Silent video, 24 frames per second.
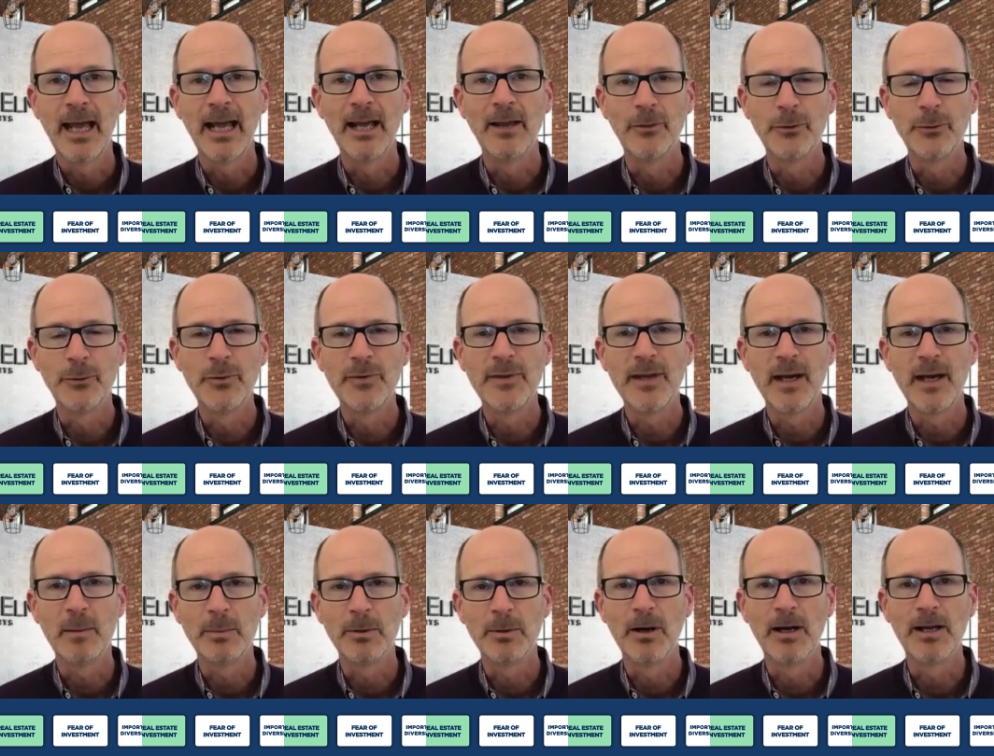And through
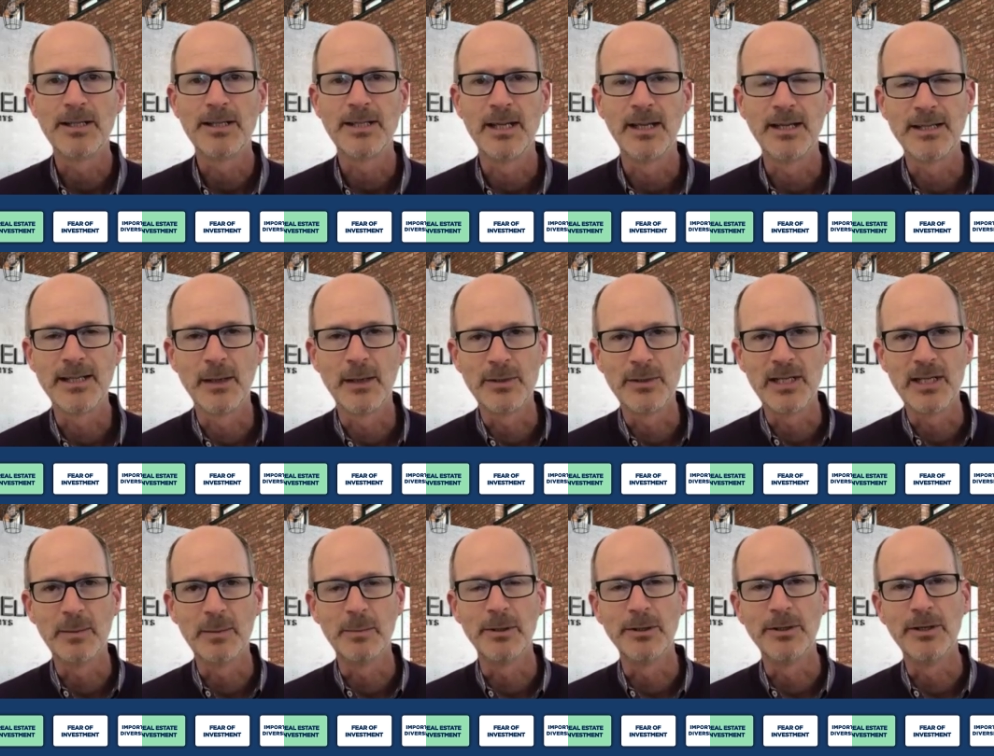that process, I
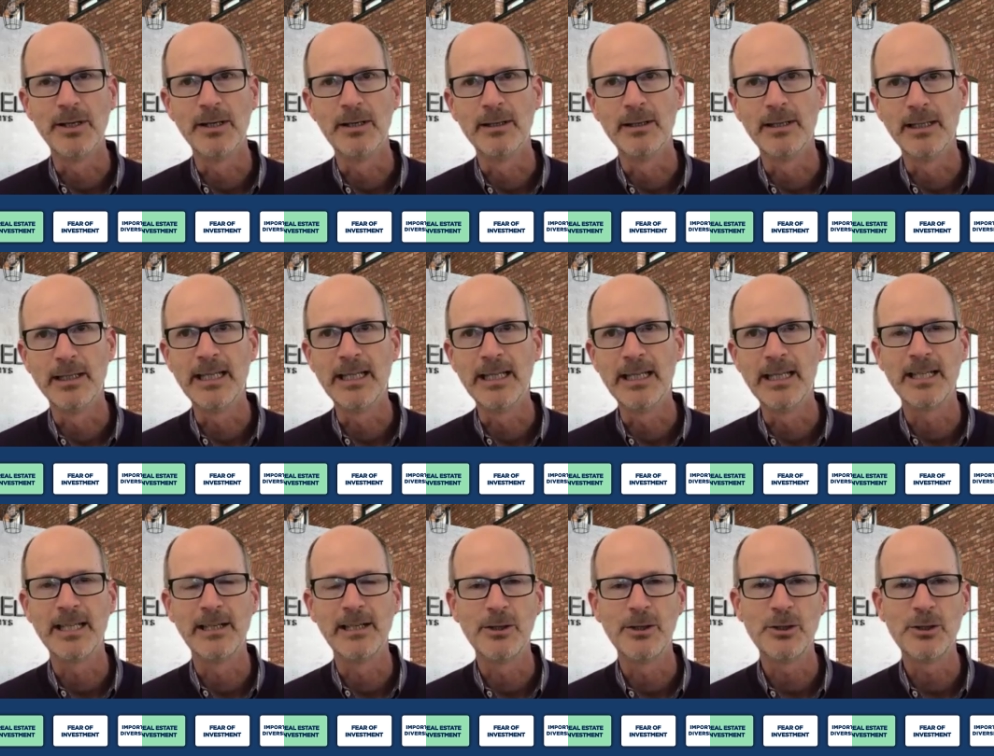was able to at
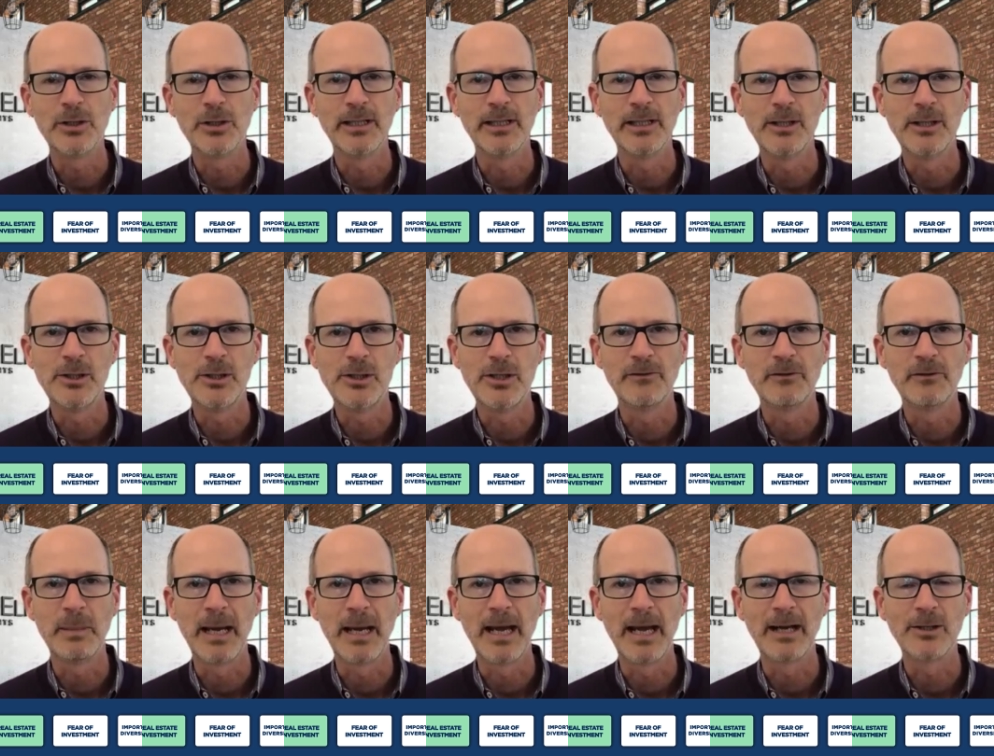least initially
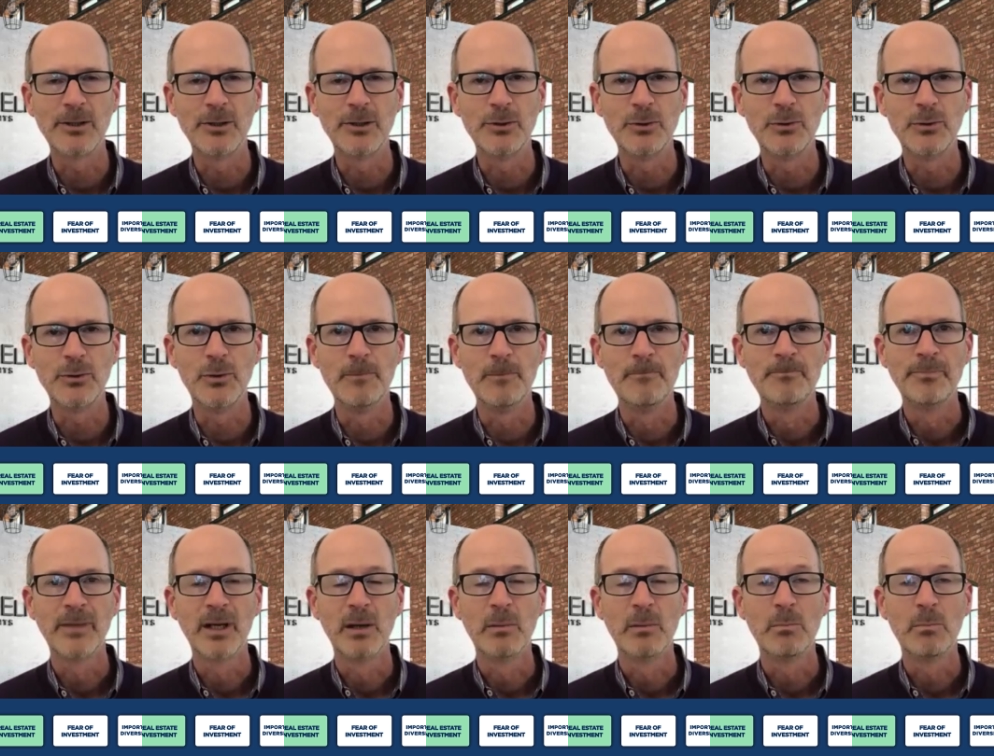shift back to